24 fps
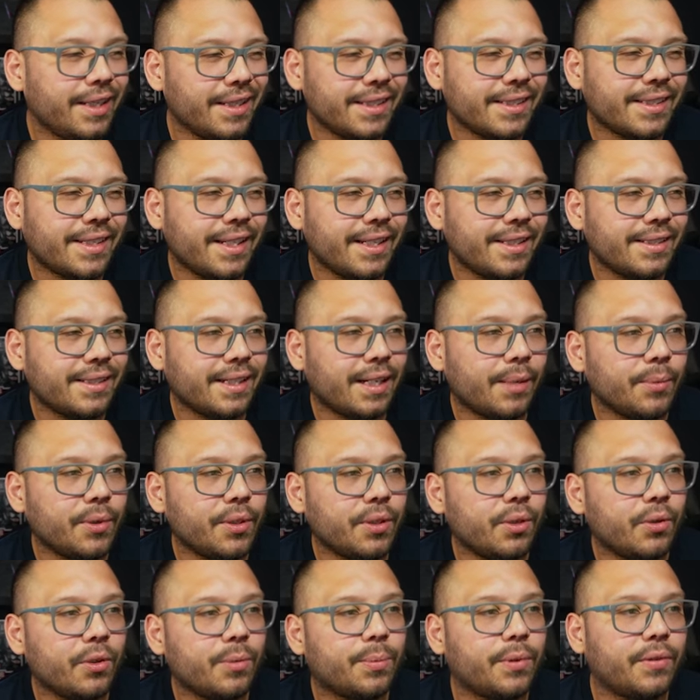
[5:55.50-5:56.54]
In this case, I'm going
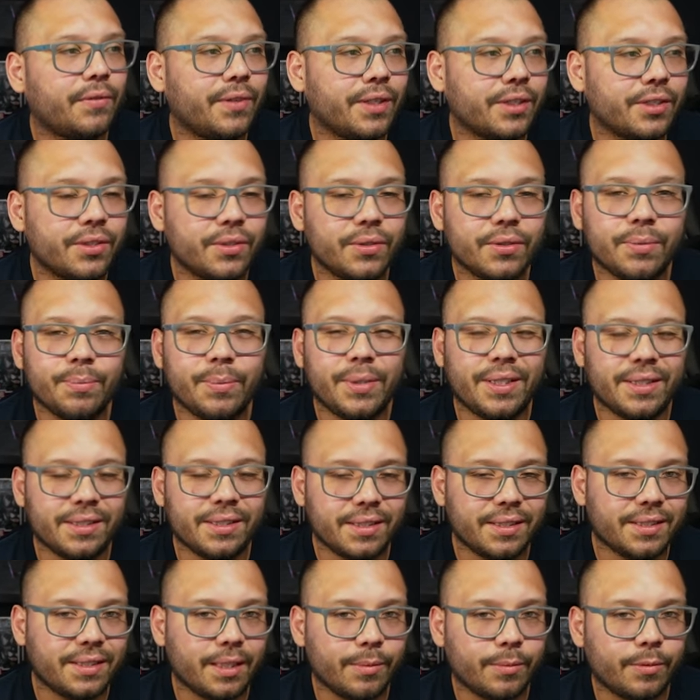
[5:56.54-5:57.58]
to go with professional because
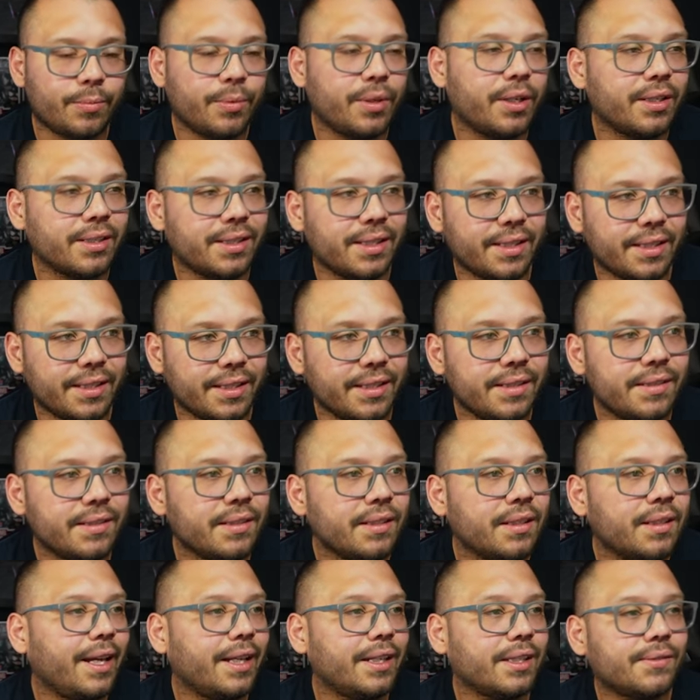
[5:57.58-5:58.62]
of the type of product that it is.
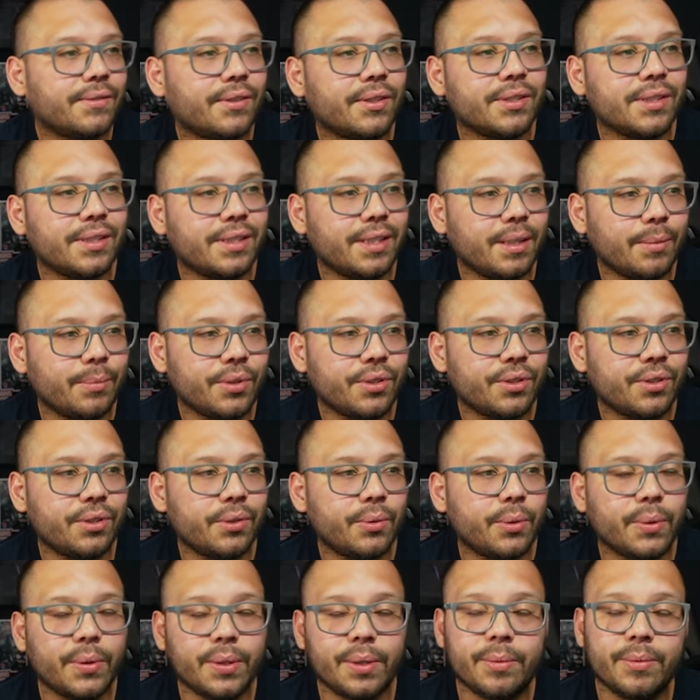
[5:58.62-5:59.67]
And as far as the temperature,
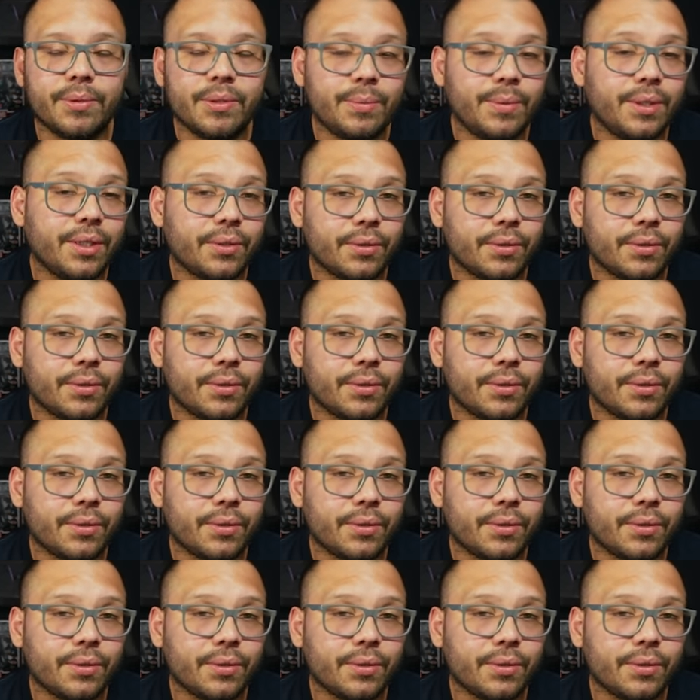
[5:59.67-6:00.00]
do we want it to